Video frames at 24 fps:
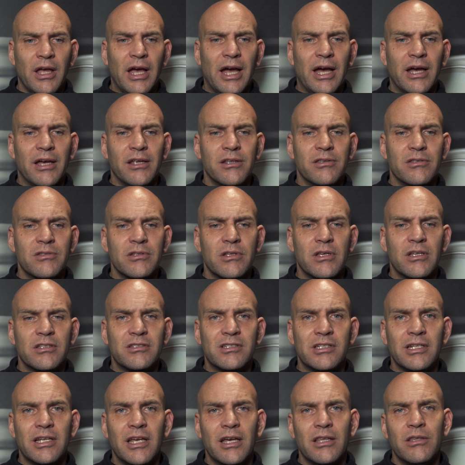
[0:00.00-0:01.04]
And
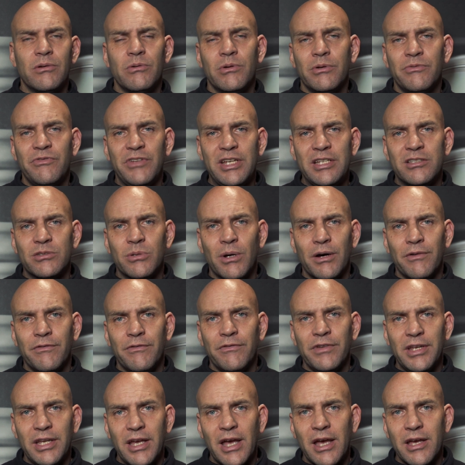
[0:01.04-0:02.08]
together with V12
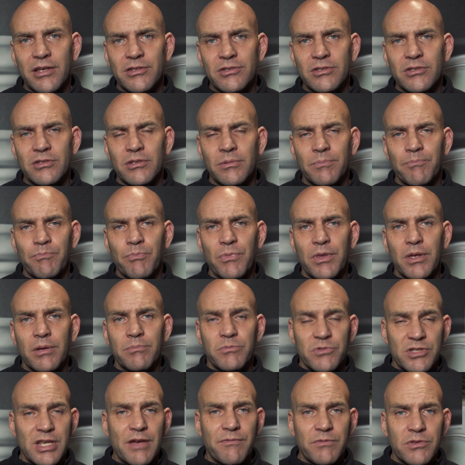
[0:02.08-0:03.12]
VS
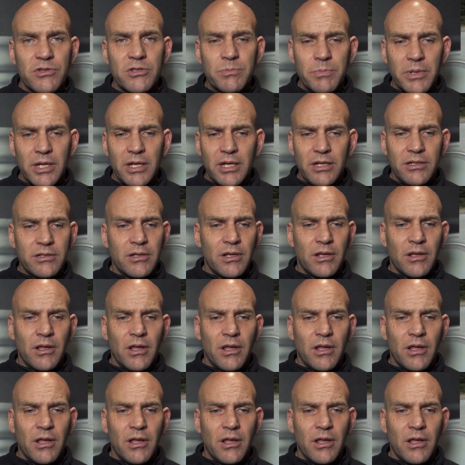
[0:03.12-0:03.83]
7-speed,